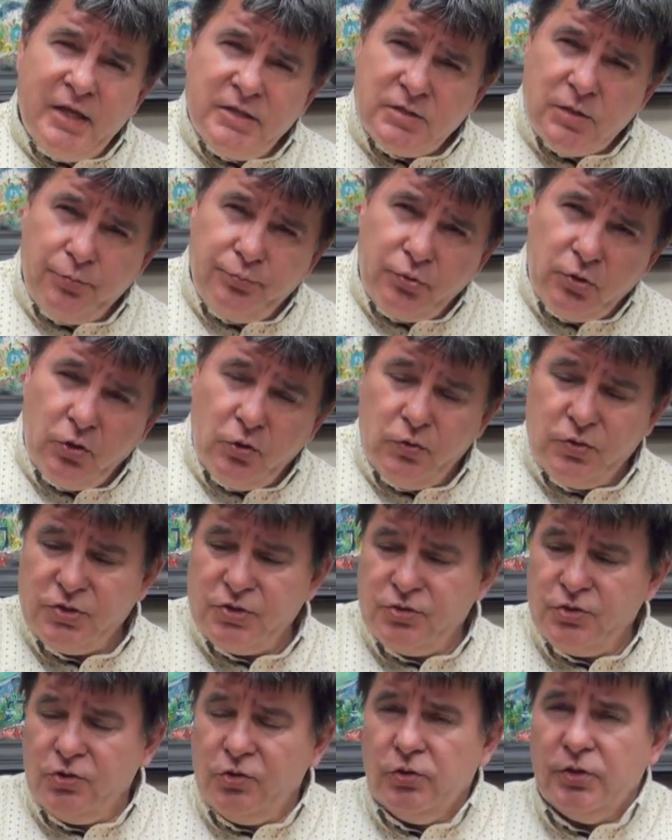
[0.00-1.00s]
his
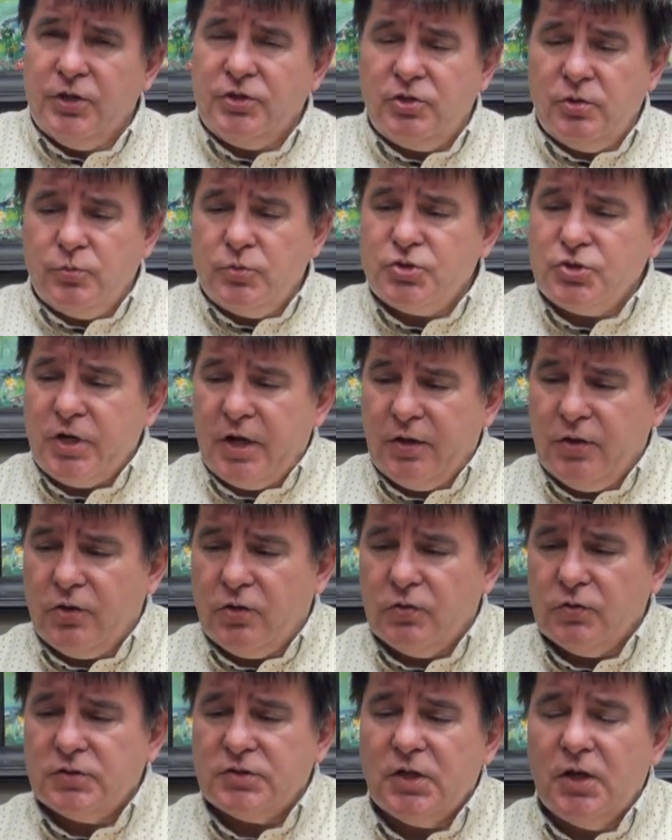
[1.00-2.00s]
approach to Yulia
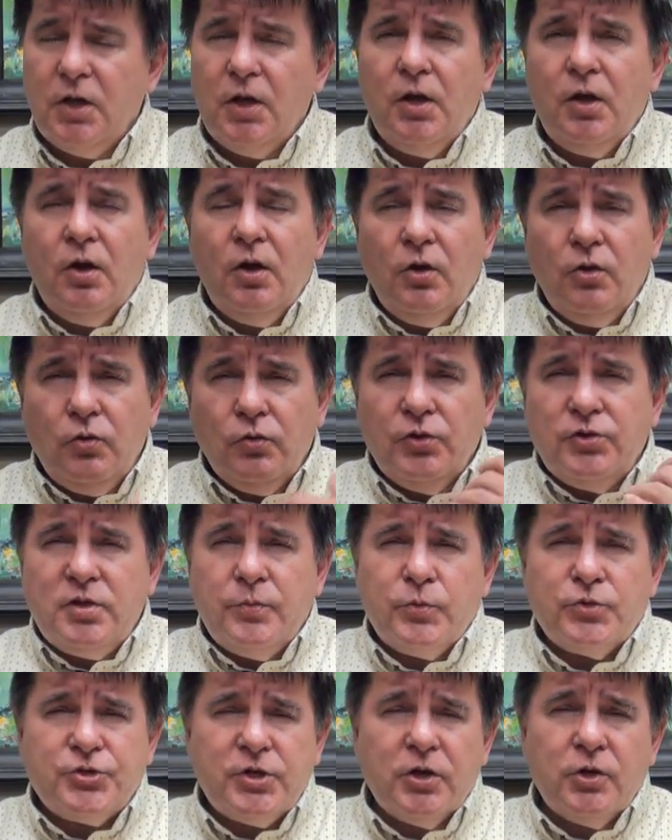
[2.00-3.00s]
Tymoshenko's. Yulia
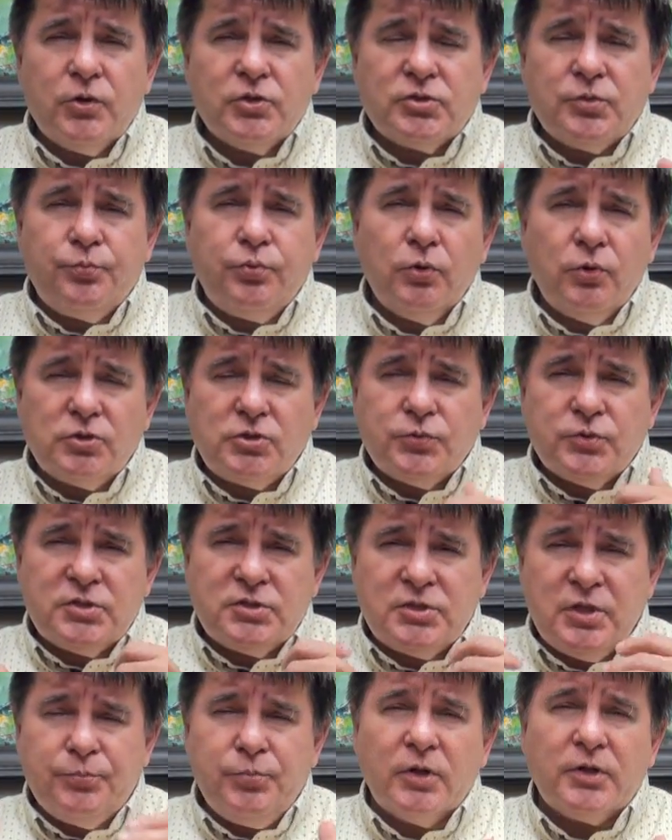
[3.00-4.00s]
Tymoshenko's approach was
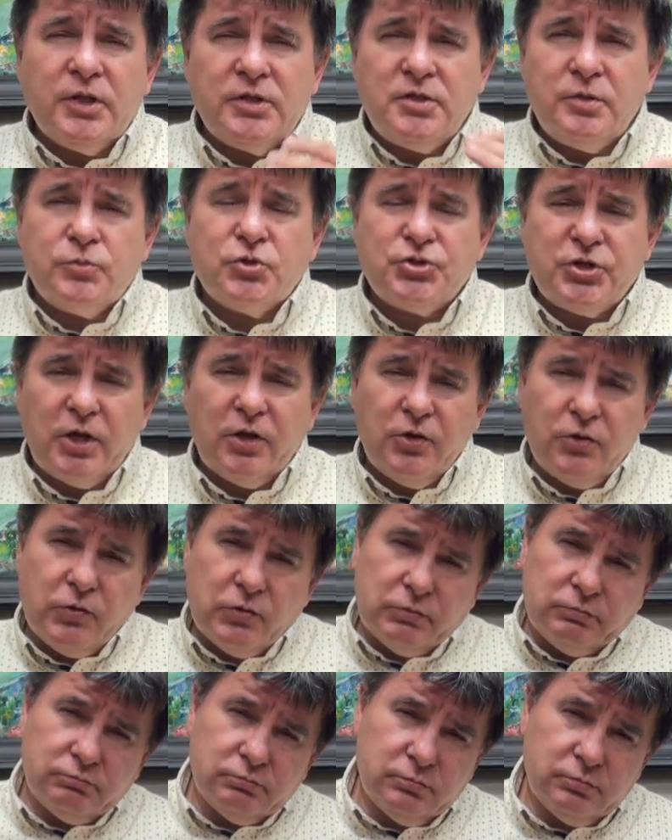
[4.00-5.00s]
typically
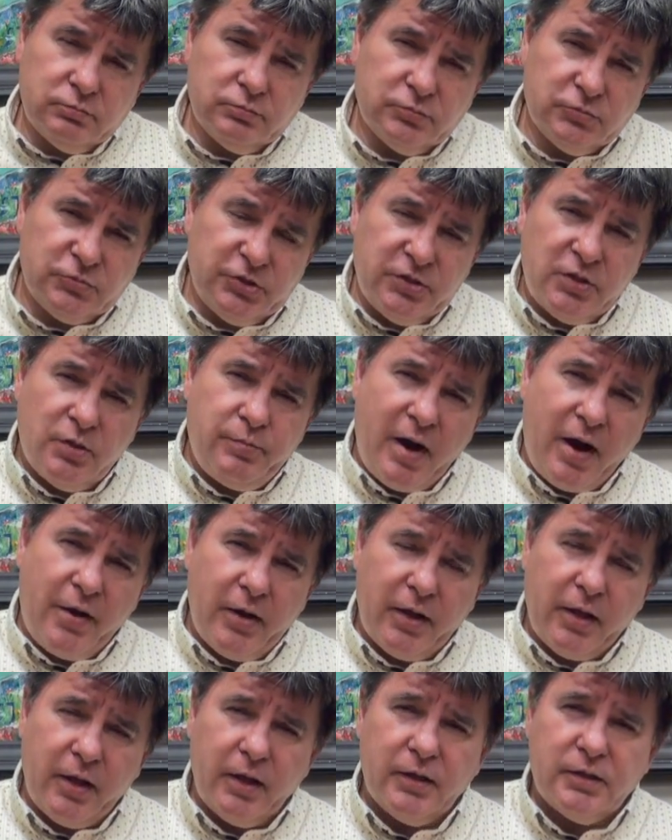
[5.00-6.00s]
Tymoshenko, to the
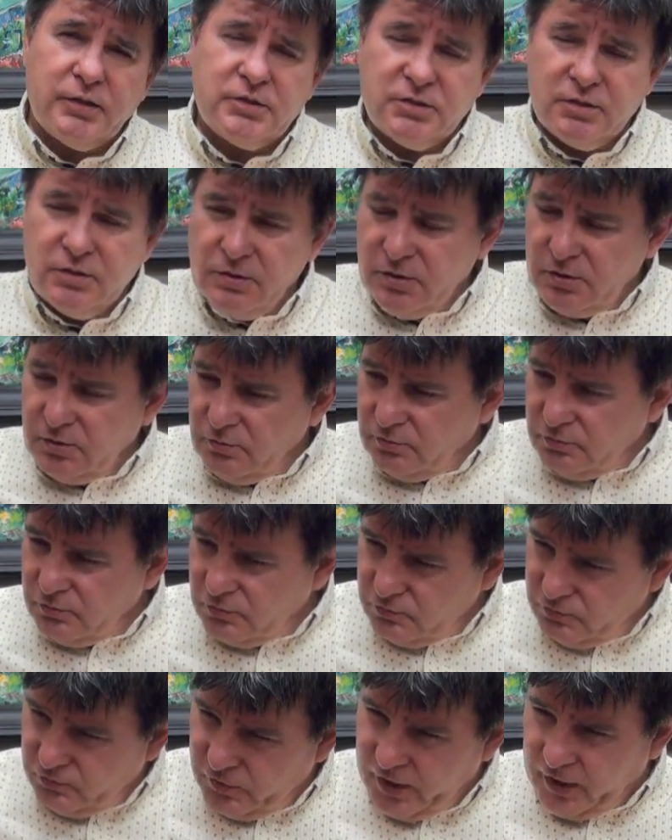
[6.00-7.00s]
barricades.
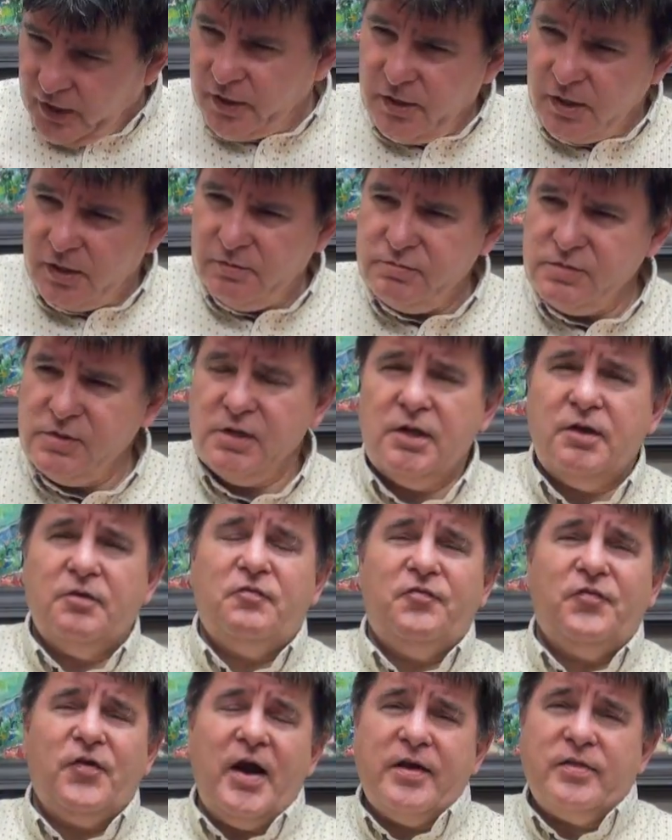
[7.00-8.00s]
We're going to
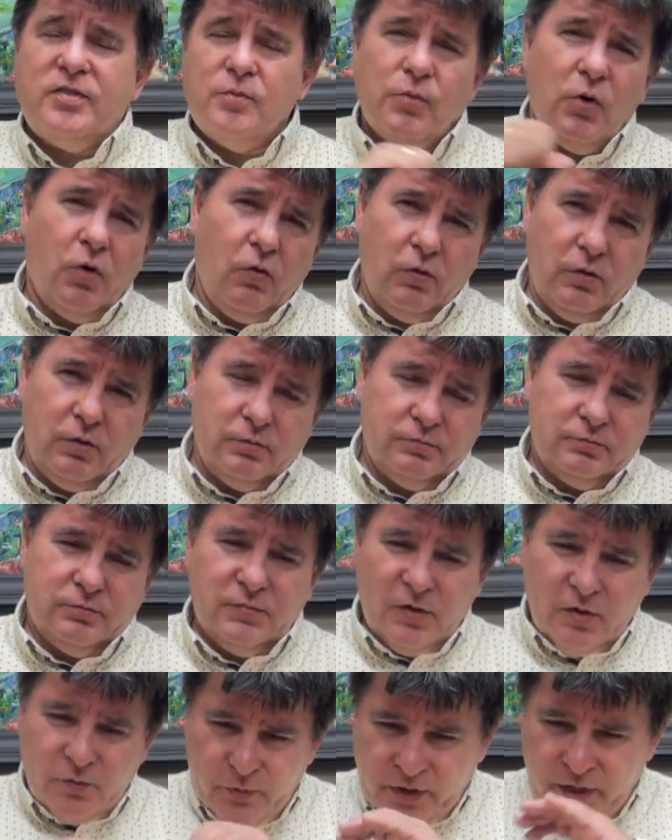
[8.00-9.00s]
fight them all.
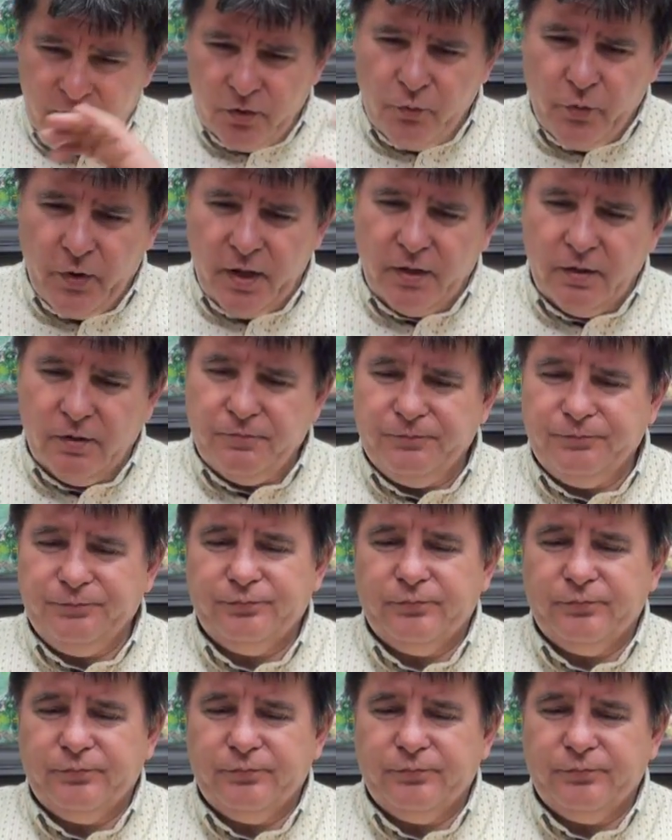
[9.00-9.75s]
We're going to win.